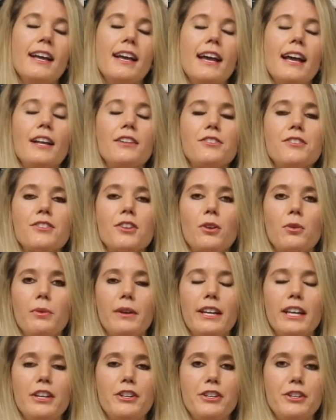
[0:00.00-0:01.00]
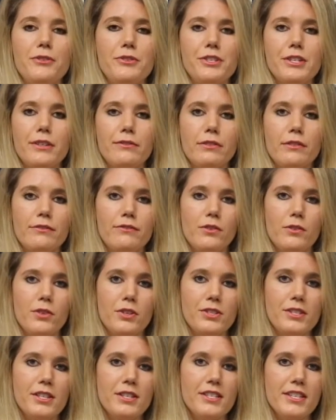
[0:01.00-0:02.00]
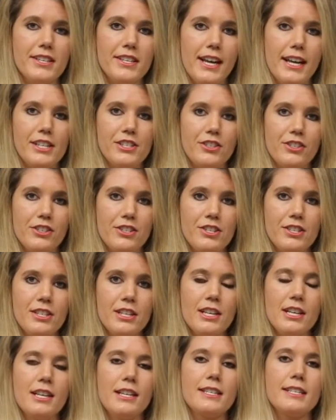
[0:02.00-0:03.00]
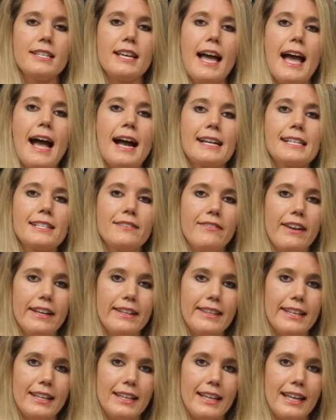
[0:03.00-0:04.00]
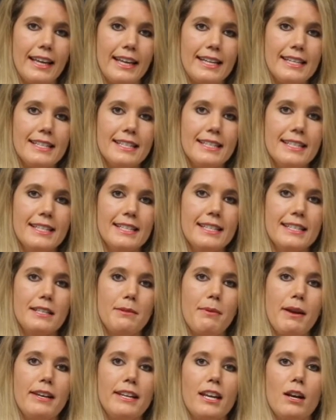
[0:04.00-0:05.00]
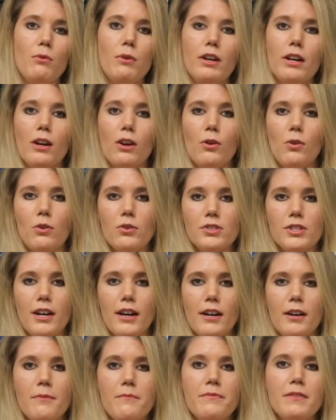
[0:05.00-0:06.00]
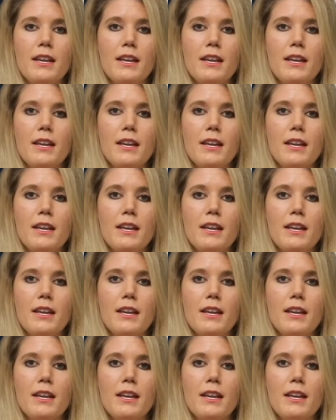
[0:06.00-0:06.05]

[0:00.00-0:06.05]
And so we can use different photosensitizers to activate the light depending on what our goals are.